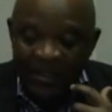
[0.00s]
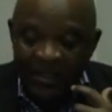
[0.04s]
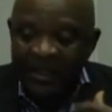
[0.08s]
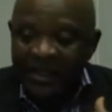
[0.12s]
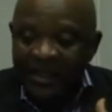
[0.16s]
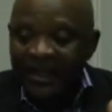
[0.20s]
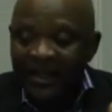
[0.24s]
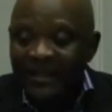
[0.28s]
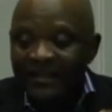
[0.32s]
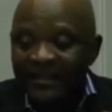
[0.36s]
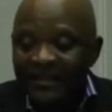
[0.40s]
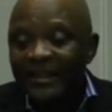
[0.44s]

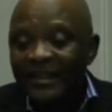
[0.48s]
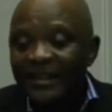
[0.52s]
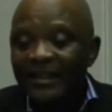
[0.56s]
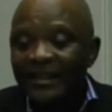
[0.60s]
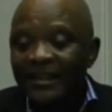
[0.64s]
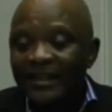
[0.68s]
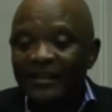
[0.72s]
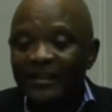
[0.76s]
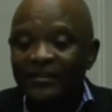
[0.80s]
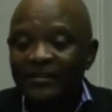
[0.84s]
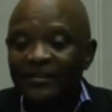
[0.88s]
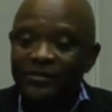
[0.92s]
I say
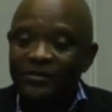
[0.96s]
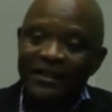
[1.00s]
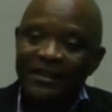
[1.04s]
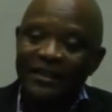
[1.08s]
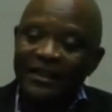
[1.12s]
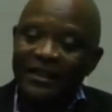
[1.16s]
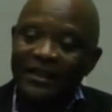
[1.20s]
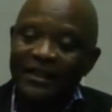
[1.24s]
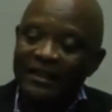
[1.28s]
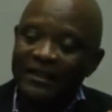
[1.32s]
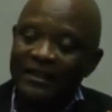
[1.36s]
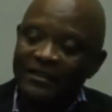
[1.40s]
that to say
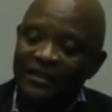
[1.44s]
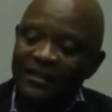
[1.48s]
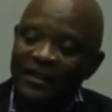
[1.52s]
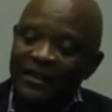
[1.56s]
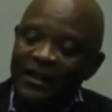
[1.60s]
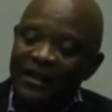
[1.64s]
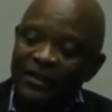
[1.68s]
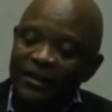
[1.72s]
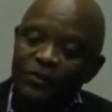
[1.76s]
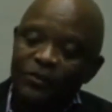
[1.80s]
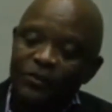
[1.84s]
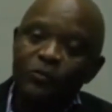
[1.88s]
that is
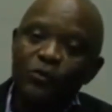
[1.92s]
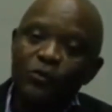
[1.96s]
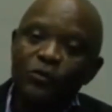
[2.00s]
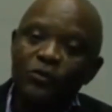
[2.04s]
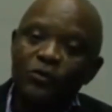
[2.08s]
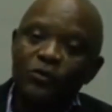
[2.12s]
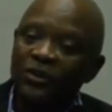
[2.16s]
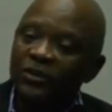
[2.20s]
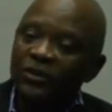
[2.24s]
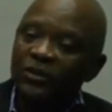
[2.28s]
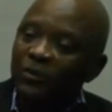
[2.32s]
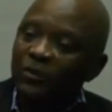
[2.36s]
to do
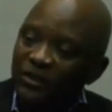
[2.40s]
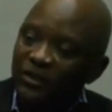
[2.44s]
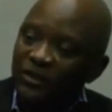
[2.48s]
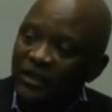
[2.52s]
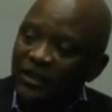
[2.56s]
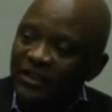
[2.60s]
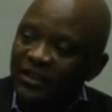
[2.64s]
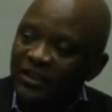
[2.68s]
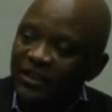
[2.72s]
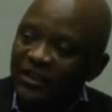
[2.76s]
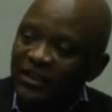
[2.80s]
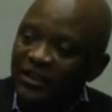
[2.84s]
those
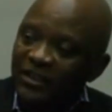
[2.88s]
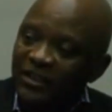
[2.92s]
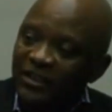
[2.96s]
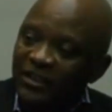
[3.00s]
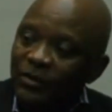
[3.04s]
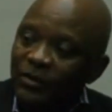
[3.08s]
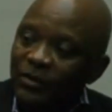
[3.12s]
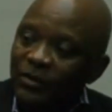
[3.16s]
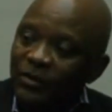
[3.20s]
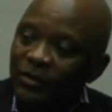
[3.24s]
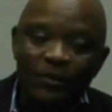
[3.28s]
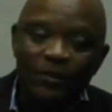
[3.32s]
projections, we
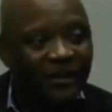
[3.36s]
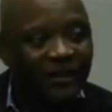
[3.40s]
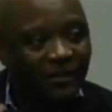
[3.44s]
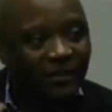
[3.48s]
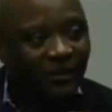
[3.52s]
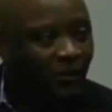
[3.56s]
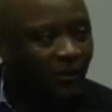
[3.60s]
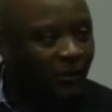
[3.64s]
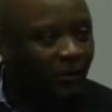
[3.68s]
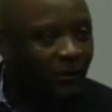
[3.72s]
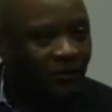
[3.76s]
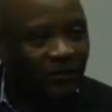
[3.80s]
need to
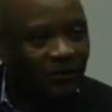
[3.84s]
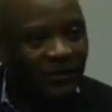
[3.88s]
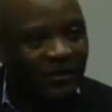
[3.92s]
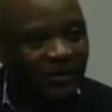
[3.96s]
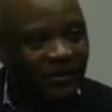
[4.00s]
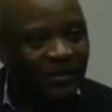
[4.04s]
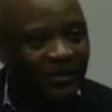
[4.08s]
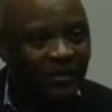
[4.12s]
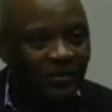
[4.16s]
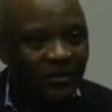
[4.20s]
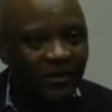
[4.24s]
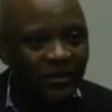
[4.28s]
factor all of
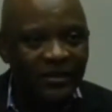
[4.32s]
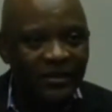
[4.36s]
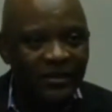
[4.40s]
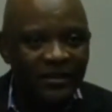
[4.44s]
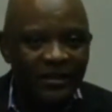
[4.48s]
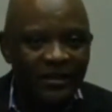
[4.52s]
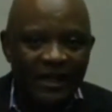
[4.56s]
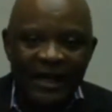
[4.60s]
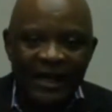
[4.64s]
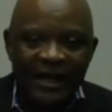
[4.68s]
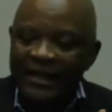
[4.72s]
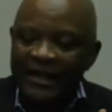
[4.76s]
this into
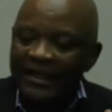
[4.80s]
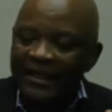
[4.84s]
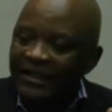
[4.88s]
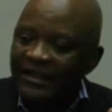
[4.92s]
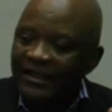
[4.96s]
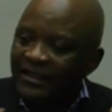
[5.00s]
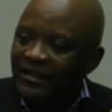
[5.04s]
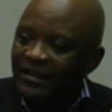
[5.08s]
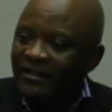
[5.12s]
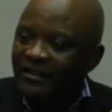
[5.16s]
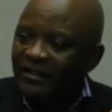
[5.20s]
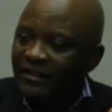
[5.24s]
it,
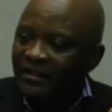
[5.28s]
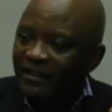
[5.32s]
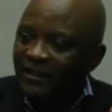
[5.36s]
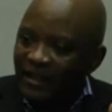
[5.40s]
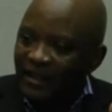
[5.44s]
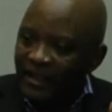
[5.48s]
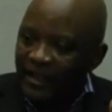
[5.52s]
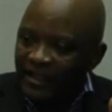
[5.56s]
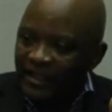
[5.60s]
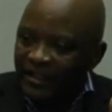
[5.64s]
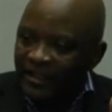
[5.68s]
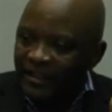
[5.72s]
i.e.
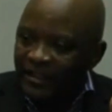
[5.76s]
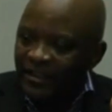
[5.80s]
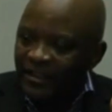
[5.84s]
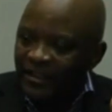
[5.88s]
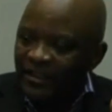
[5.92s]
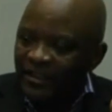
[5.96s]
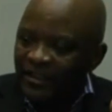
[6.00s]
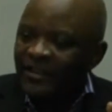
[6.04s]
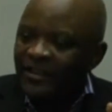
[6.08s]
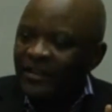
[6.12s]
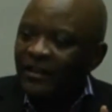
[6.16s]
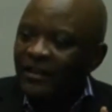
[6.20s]
the age,
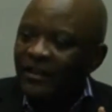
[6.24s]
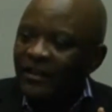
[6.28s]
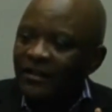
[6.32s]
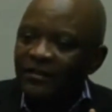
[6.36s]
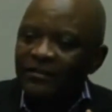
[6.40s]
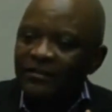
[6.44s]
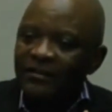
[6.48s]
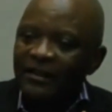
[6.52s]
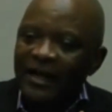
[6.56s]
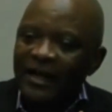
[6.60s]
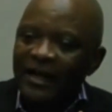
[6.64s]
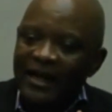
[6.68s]

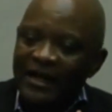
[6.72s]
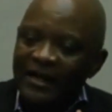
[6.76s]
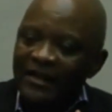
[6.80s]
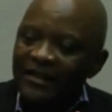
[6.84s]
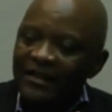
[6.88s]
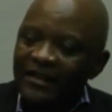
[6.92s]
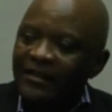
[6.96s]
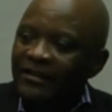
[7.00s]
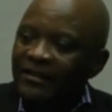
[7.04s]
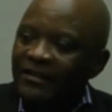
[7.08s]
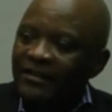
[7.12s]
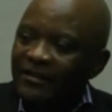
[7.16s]

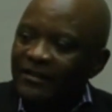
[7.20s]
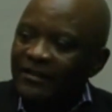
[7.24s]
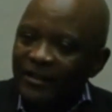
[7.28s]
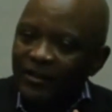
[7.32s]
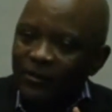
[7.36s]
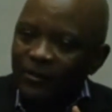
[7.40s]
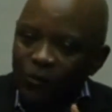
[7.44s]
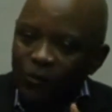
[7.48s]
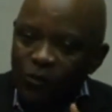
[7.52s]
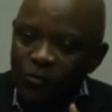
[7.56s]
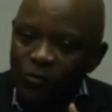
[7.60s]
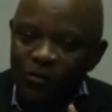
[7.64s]
i.e. the
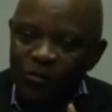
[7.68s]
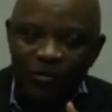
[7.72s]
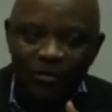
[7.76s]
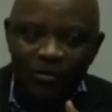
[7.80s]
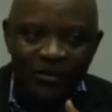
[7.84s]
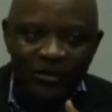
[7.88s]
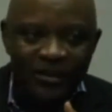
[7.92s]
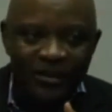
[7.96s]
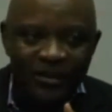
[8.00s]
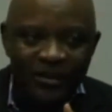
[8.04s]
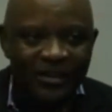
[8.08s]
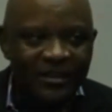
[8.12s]

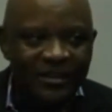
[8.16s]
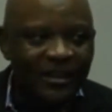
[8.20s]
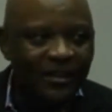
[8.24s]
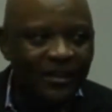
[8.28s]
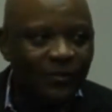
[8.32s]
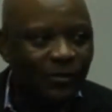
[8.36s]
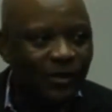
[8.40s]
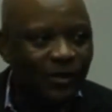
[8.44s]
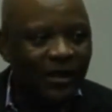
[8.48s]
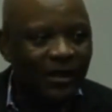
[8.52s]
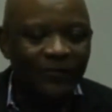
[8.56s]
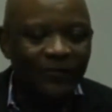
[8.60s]
comorbidities
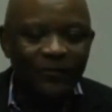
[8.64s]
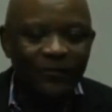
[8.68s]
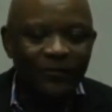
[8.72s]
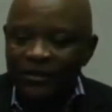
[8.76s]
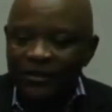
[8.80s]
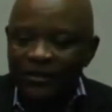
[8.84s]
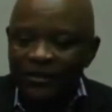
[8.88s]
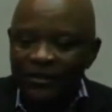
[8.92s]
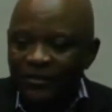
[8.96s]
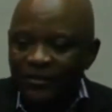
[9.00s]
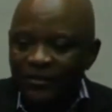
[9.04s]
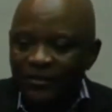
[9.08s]
that we have on
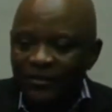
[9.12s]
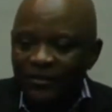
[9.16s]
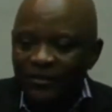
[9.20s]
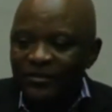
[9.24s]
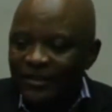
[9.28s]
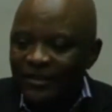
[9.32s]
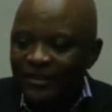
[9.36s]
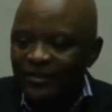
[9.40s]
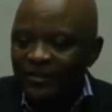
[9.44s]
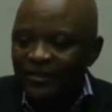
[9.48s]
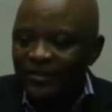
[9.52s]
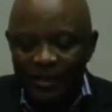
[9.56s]
the
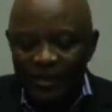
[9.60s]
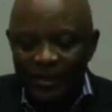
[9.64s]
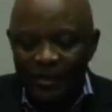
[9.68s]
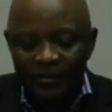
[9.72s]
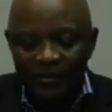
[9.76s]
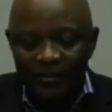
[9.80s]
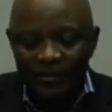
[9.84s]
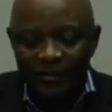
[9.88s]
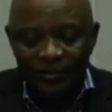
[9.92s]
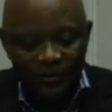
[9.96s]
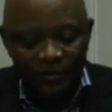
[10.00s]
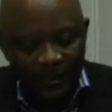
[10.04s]
continent to be
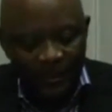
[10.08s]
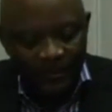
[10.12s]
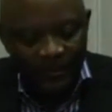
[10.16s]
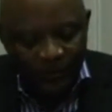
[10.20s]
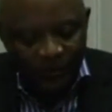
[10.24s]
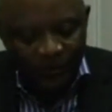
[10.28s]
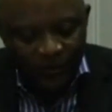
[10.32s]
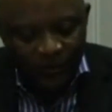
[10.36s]
able to give you